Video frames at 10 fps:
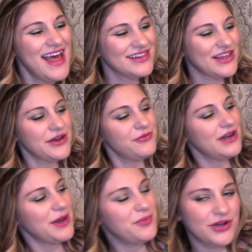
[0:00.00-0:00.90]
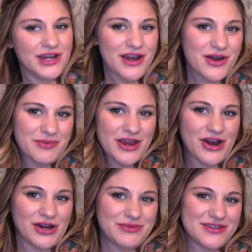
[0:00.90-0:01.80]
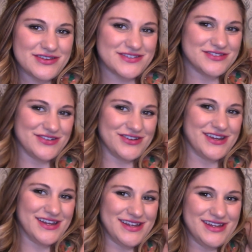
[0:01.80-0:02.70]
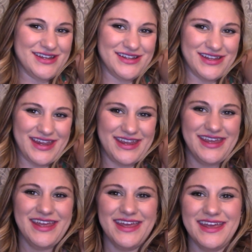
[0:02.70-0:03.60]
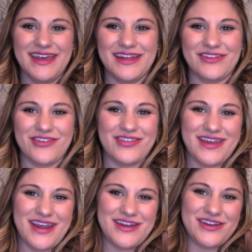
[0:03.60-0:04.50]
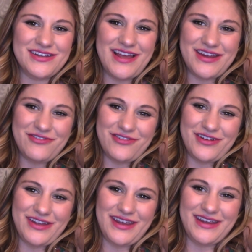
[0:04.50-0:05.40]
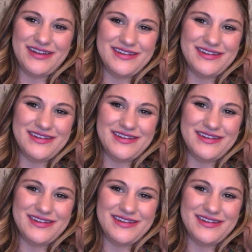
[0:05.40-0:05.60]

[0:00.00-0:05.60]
like when I put it on my arm, it doesn't look Like, it looks like I could like really...